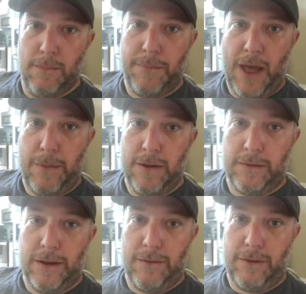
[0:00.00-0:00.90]
That being
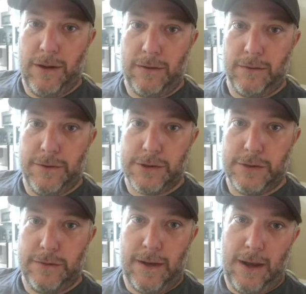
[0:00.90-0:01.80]
said, if you guys are fishing
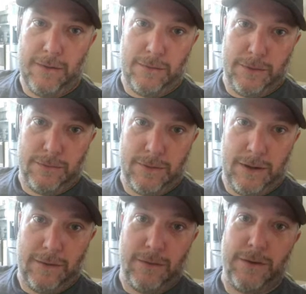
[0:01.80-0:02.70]
this Kansas one,
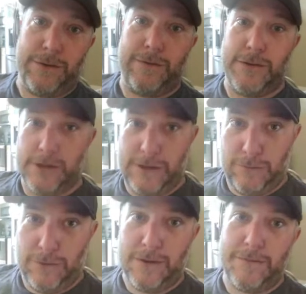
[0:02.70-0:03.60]
and as long as you fish at
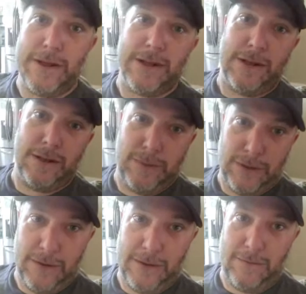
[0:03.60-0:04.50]
least one event in the
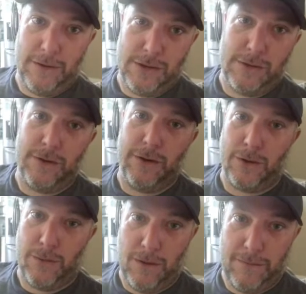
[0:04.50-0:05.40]
Bigger Lake Division, you're
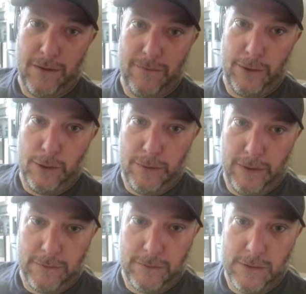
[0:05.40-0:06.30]
going to qualify for the Open
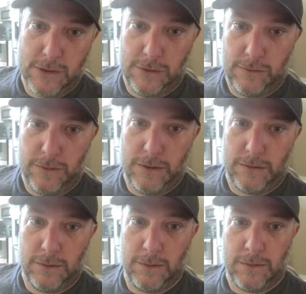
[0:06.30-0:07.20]
Lakes Division as well.
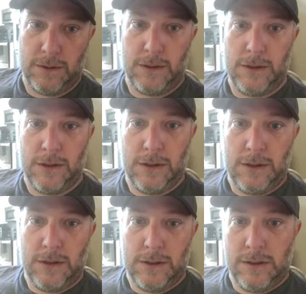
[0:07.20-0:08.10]
So
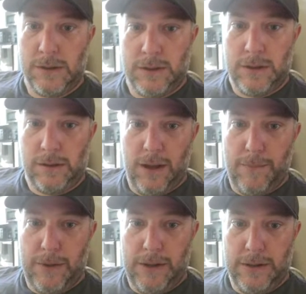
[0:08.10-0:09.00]

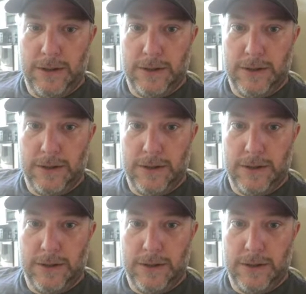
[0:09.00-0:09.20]
let me